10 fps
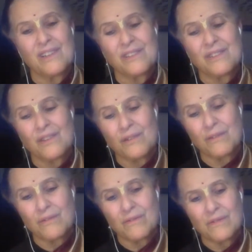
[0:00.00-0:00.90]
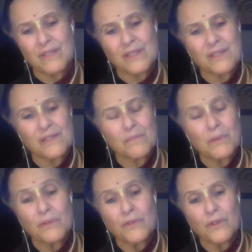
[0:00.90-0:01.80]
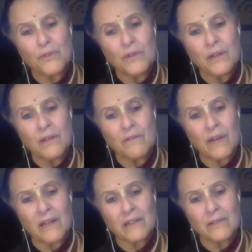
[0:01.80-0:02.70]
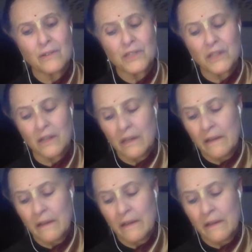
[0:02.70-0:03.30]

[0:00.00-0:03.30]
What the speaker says: So this is the beautiful union of Radha and Krishna.